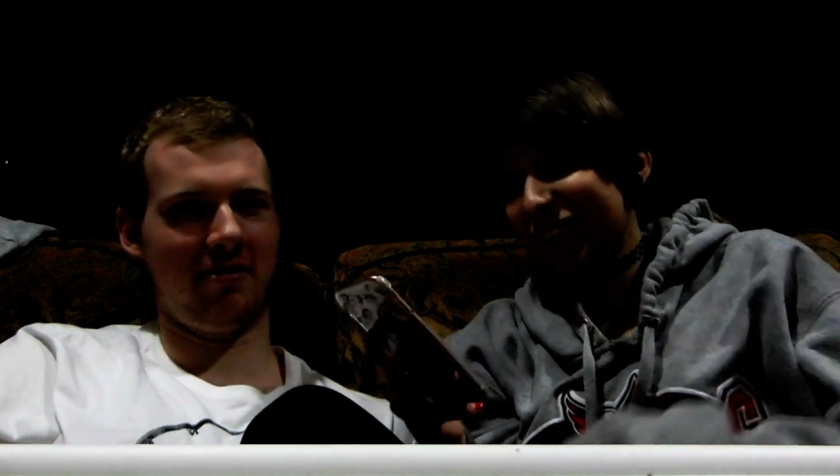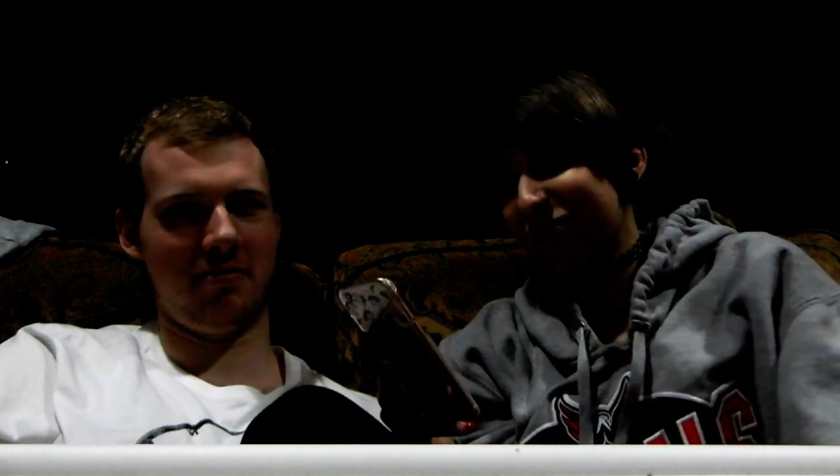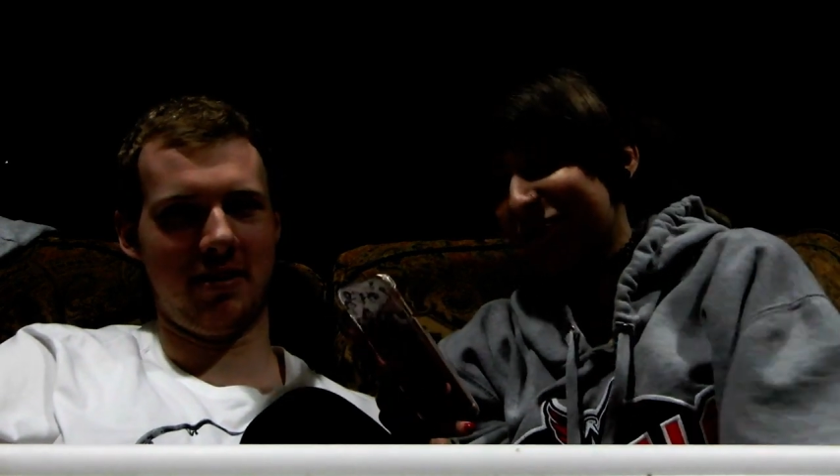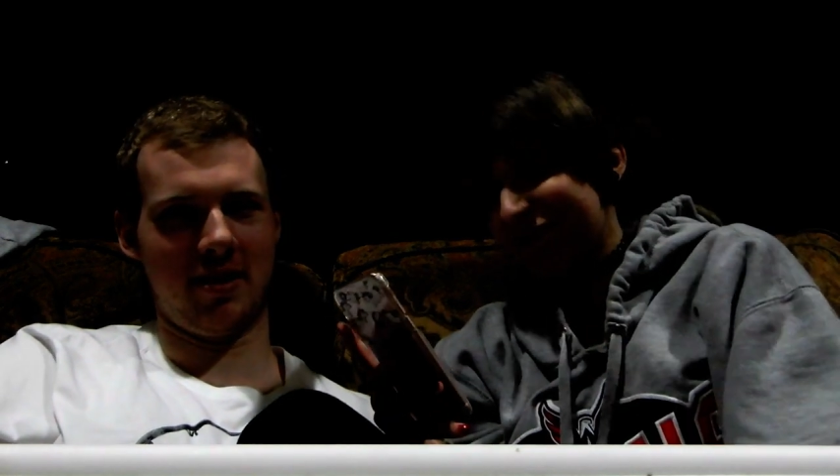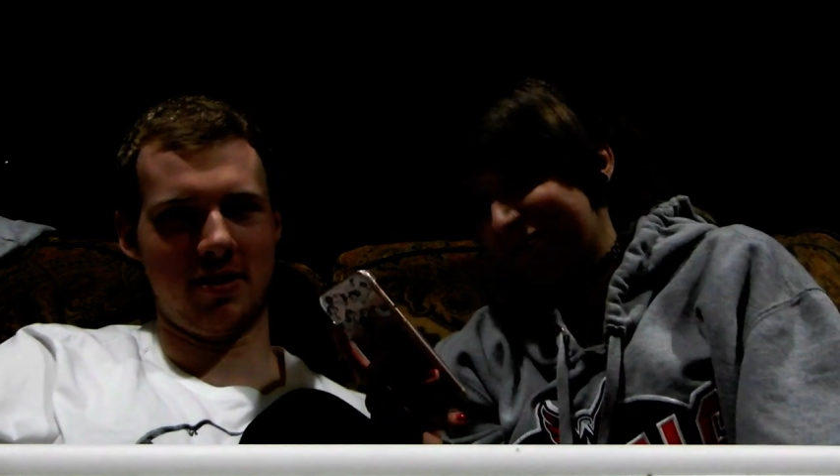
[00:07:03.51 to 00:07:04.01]

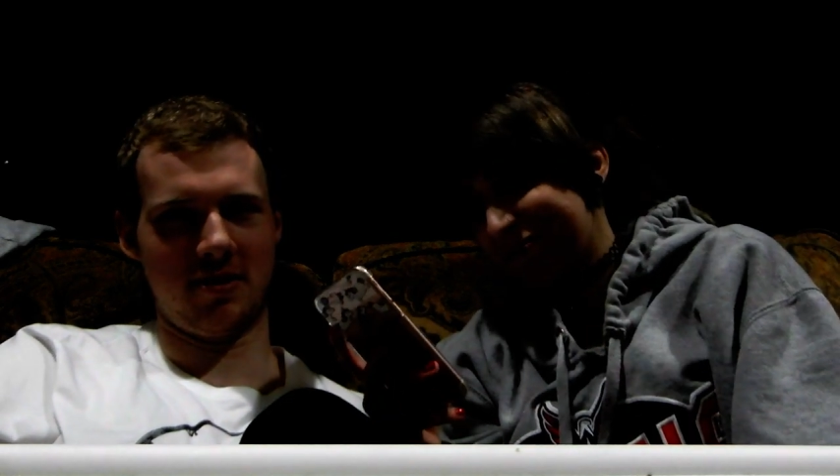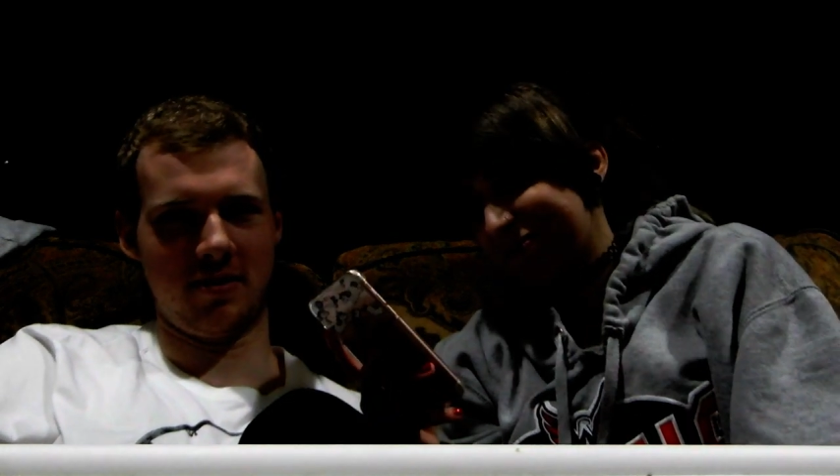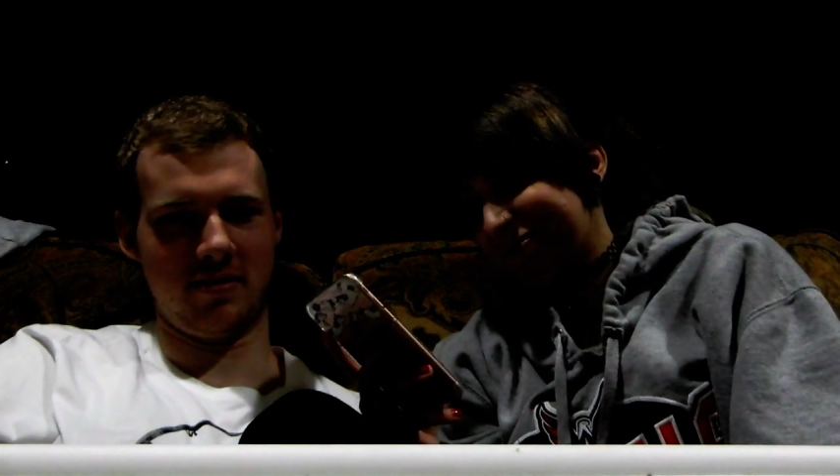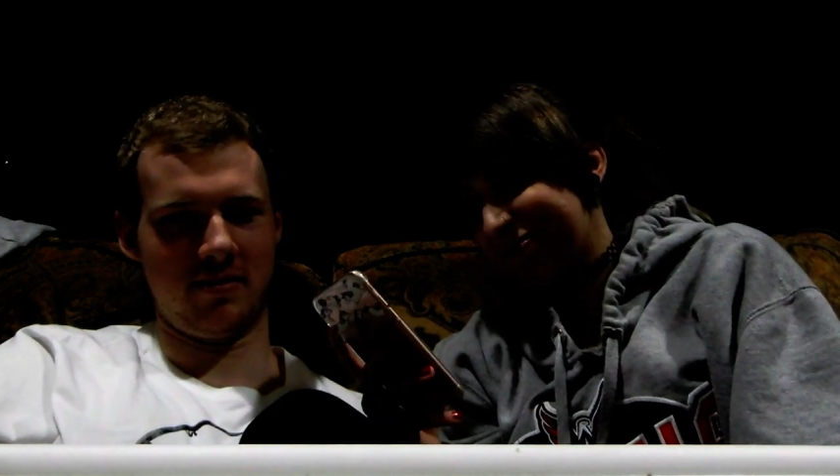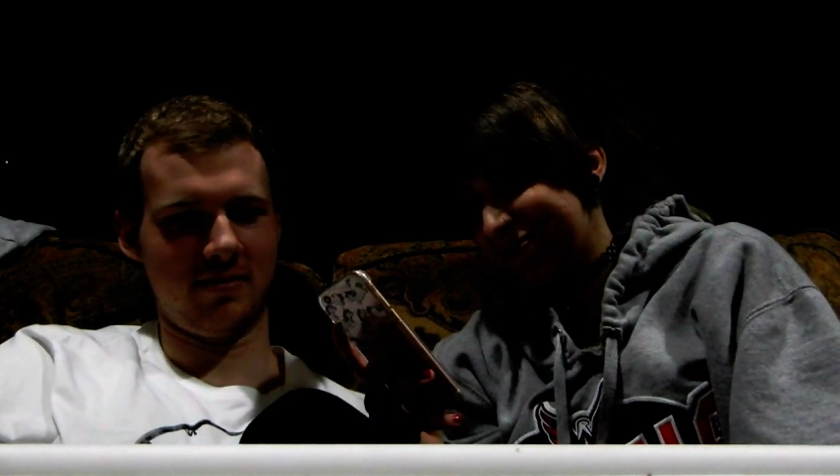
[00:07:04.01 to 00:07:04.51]
Everybody has
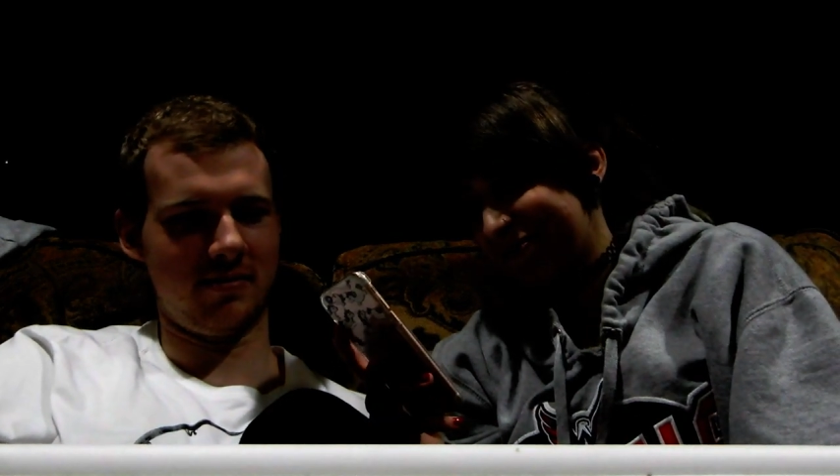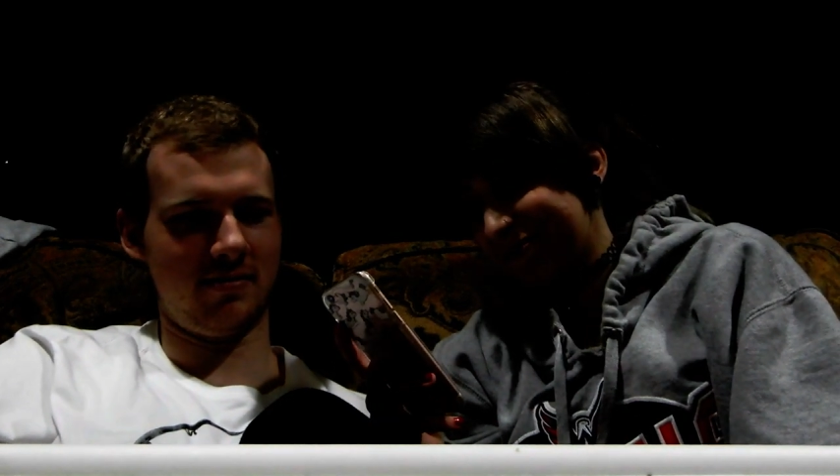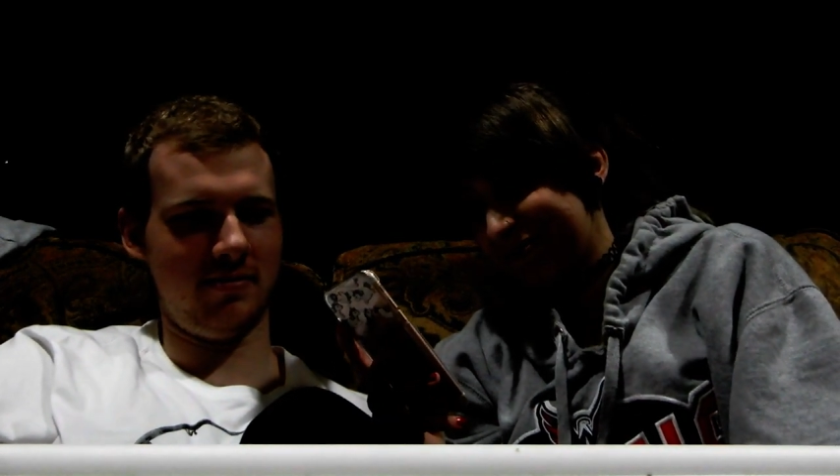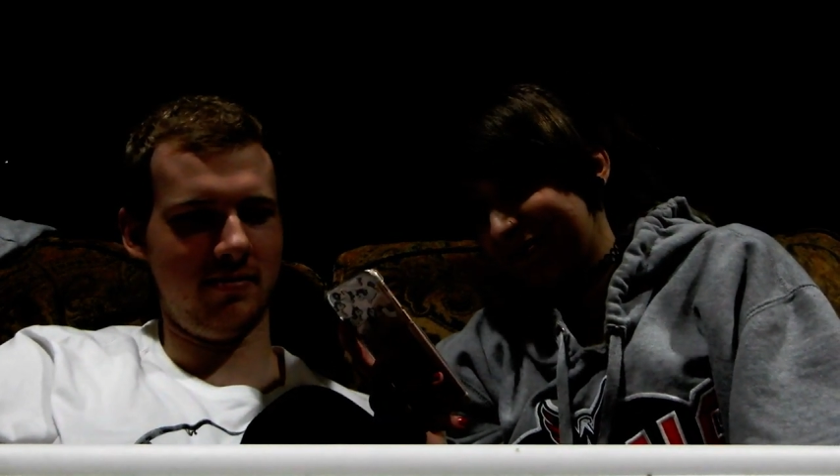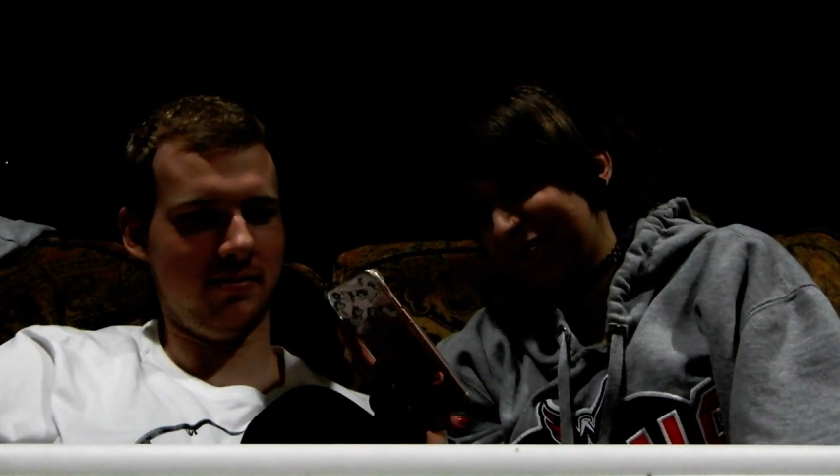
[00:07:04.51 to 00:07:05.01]
their
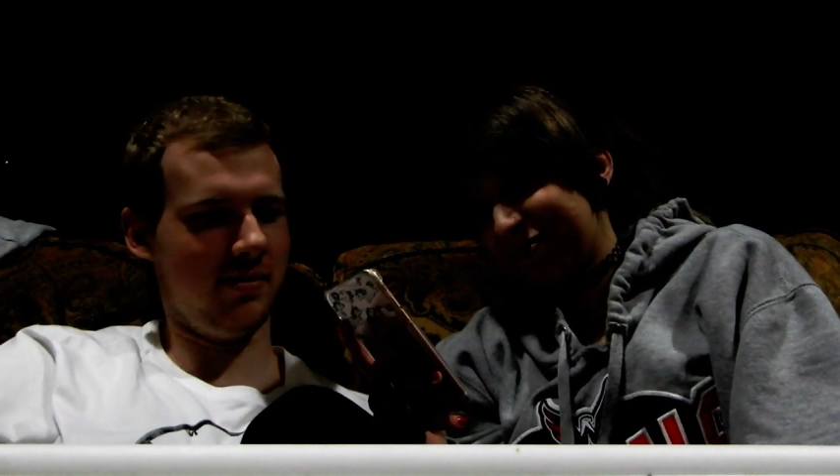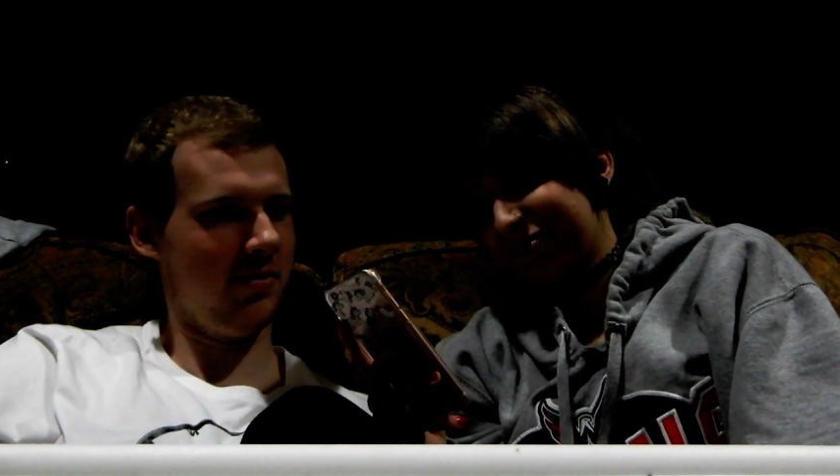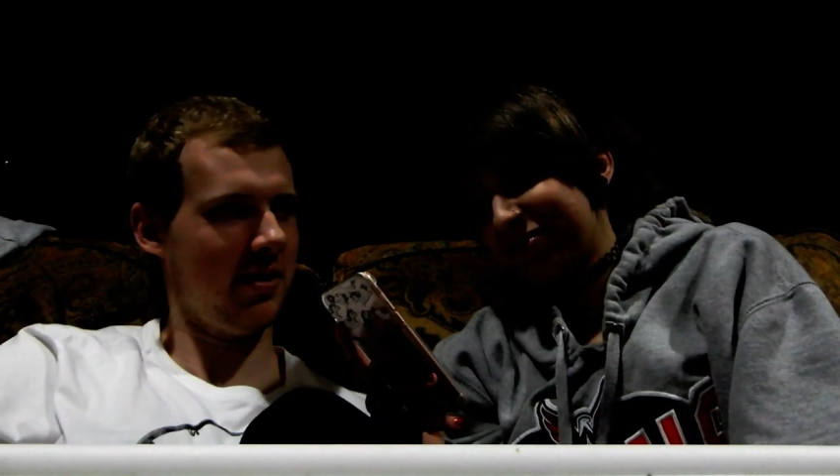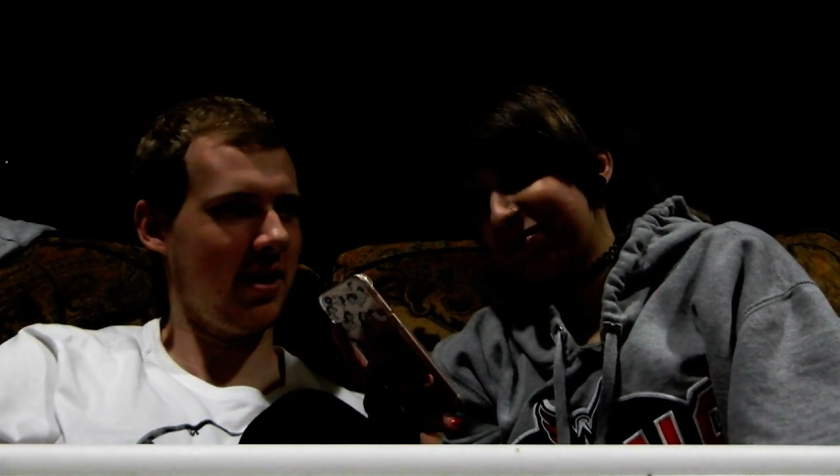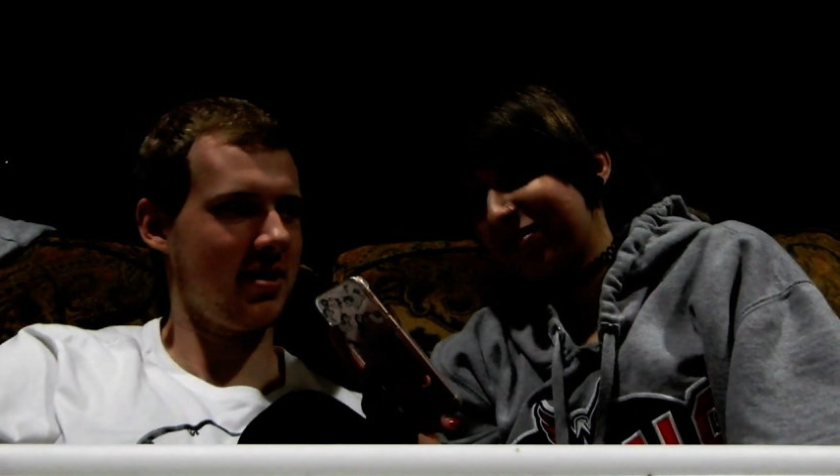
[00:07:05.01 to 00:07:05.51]
own